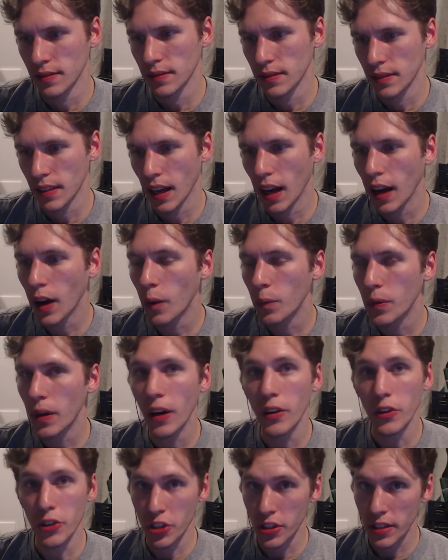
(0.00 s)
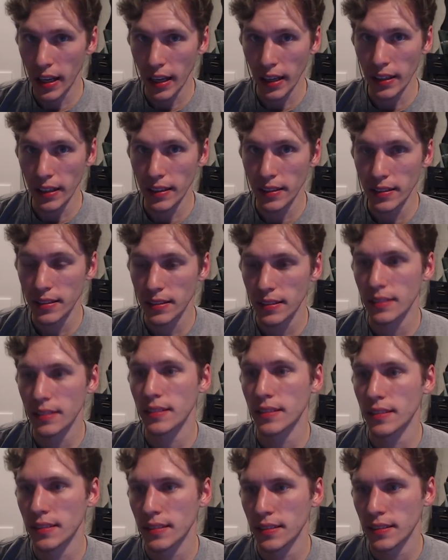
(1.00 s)
I hope you understand.
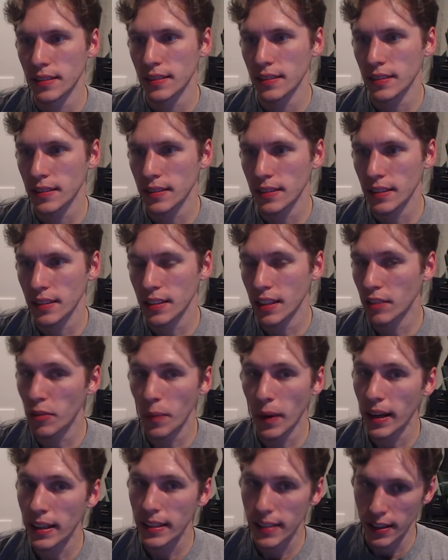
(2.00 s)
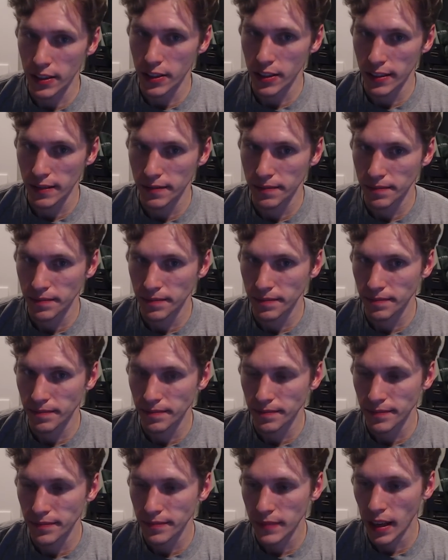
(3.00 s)
It's never my intention.
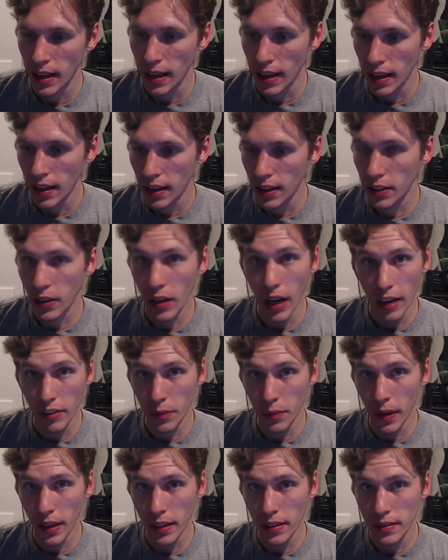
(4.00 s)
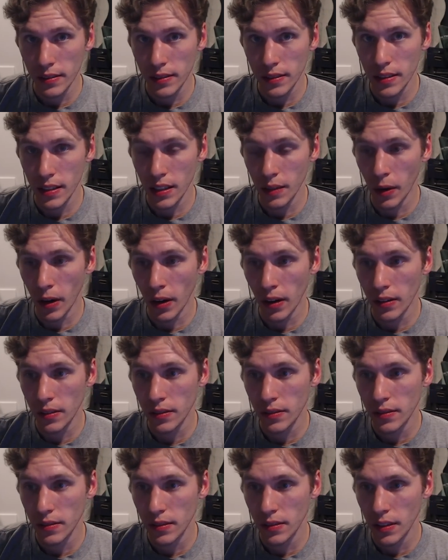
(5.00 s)
Good night, everybody. See you tomorrow.
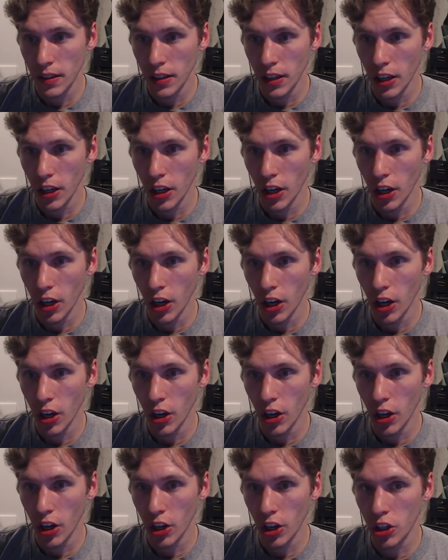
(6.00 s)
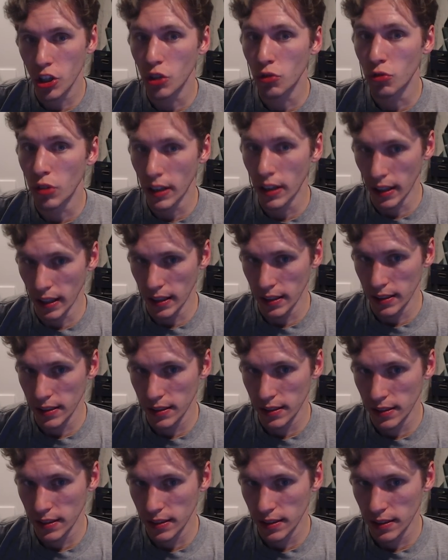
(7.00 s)
Gorilla.
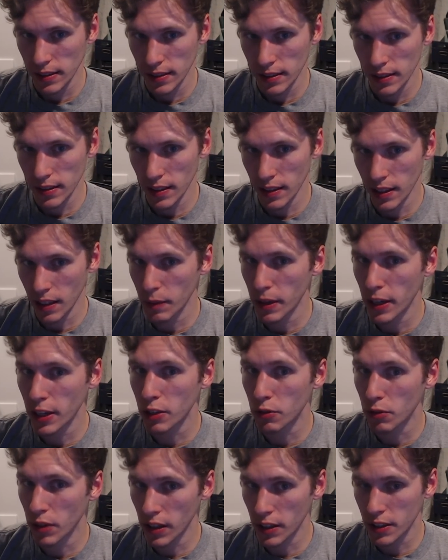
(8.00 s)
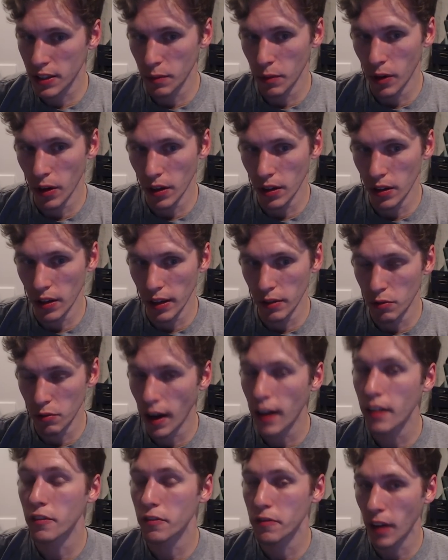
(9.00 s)
There's going to be a gorilla tomorrow. A
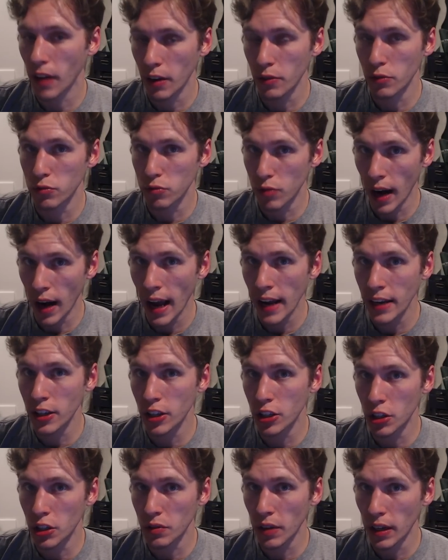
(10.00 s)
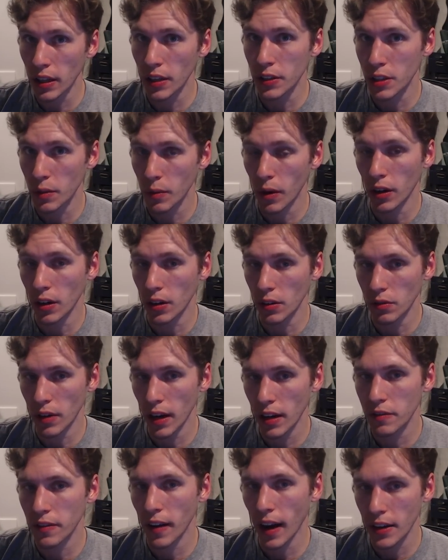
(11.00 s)
red, a red gorilla tomorrow.
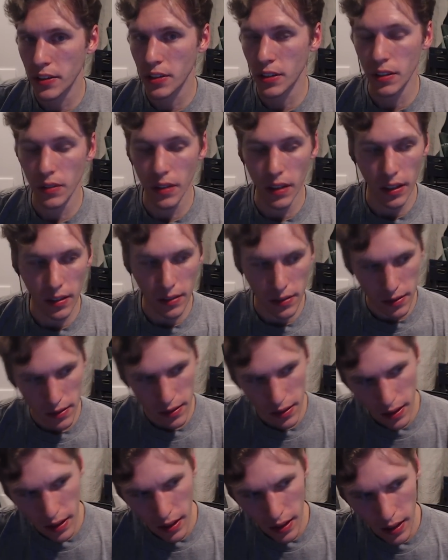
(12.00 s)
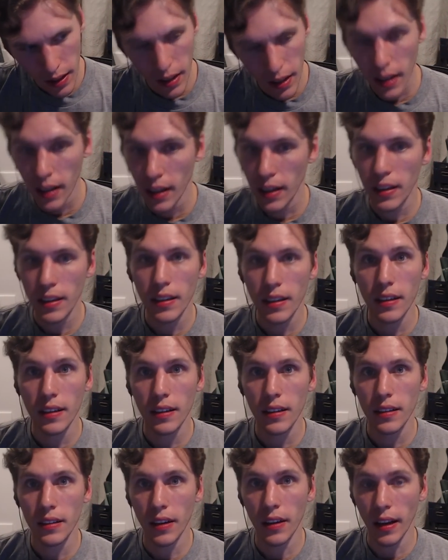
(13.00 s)
Red faction gorilla.
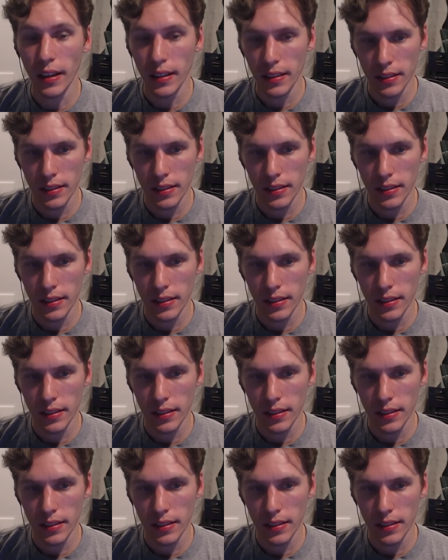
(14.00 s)
Good night.